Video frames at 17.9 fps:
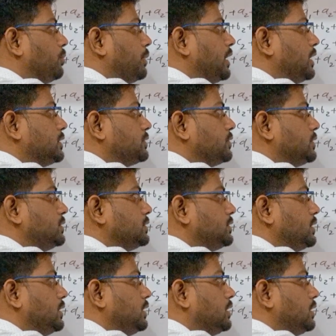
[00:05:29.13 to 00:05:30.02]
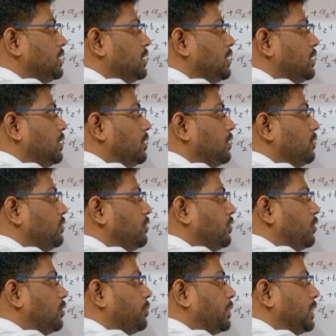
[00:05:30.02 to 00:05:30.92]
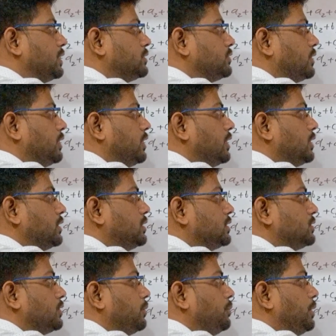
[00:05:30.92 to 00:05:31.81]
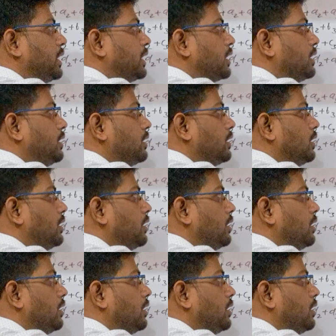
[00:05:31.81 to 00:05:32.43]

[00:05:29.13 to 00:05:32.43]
minus 1 c. 4 minus 1 here. This will be again